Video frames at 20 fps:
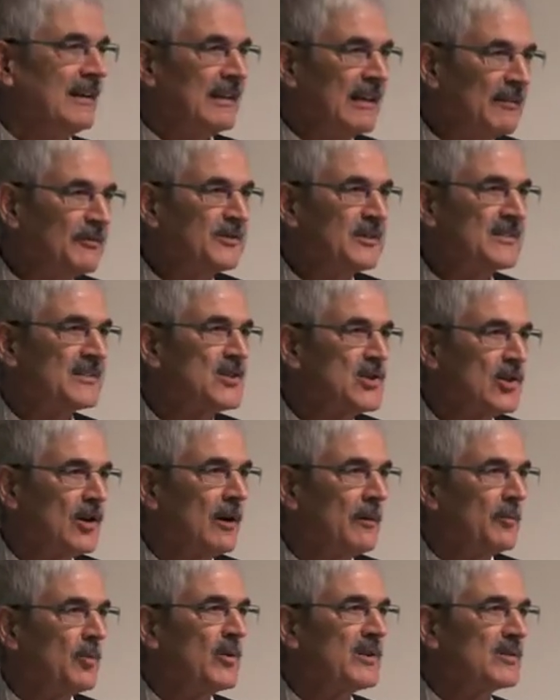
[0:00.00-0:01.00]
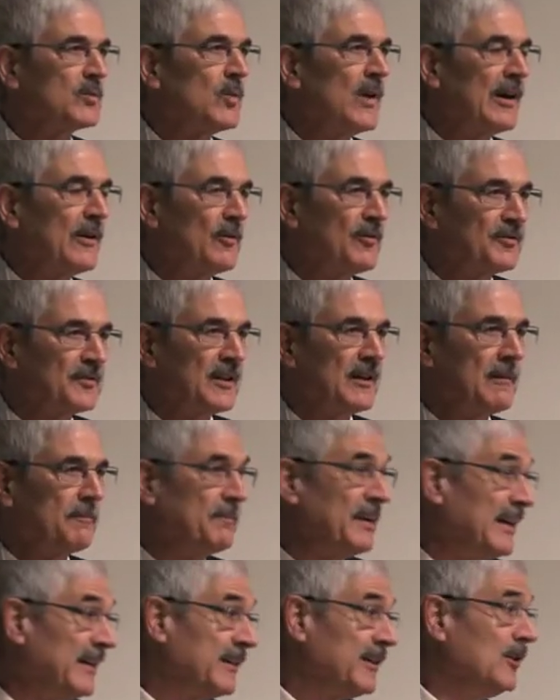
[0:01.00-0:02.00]
left his job with one of
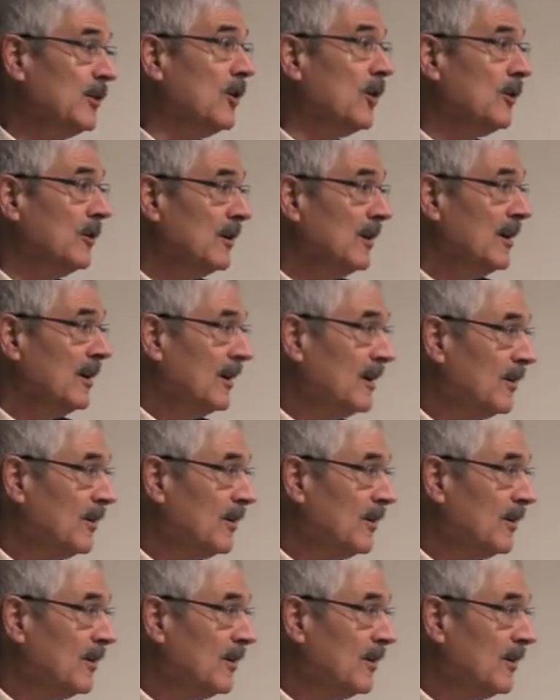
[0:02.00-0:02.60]
the Perrigo,